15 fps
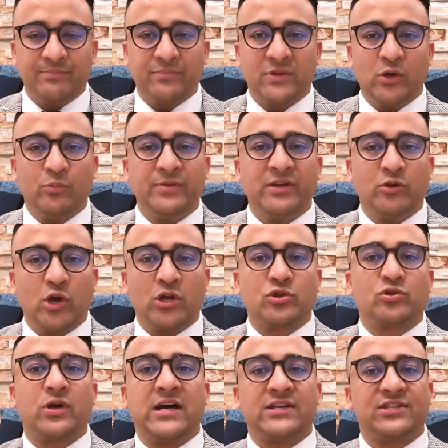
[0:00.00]
there'll be a lot
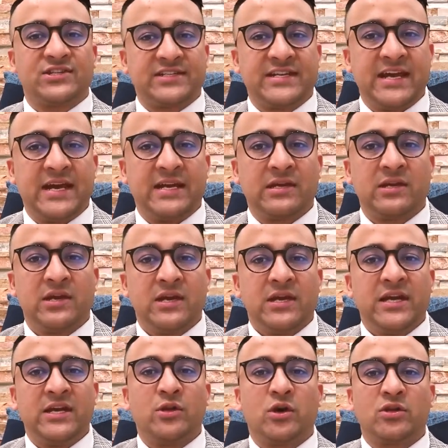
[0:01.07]
to understand
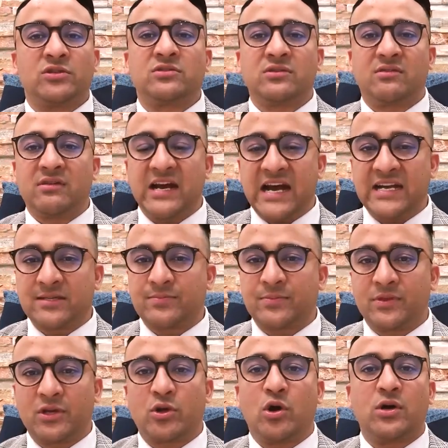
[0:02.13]
in order to grasp
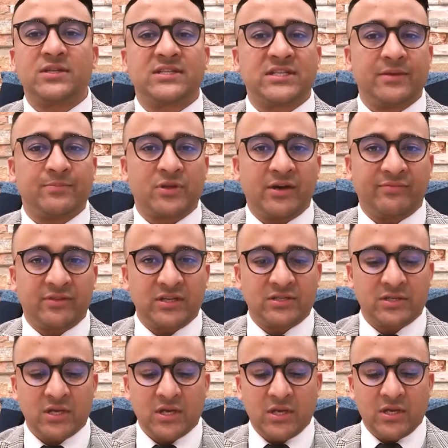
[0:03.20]
the concept of
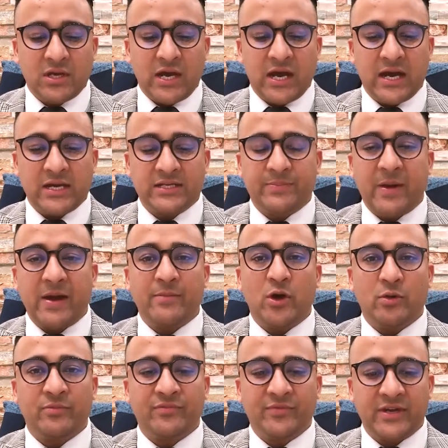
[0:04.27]
this Department of
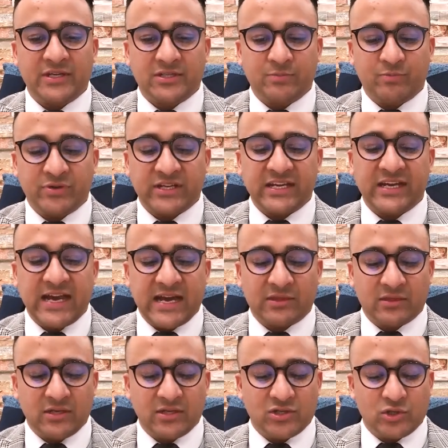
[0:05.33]
Home Affairs bringing
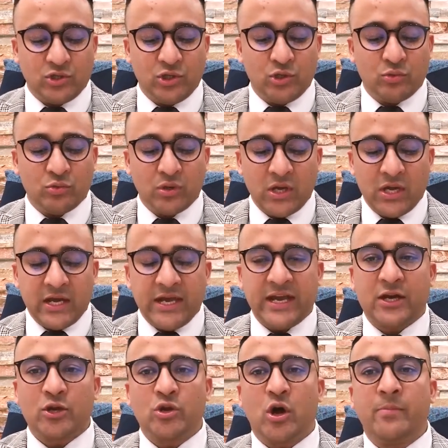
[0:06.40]
out this new
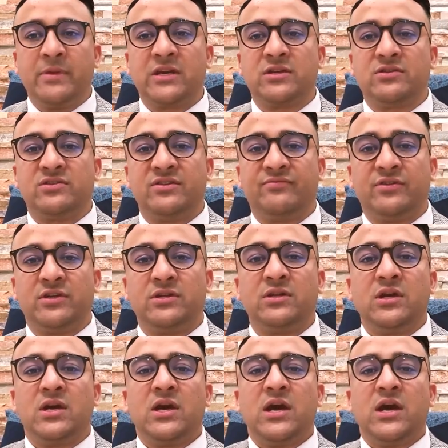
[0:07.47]
economic-driven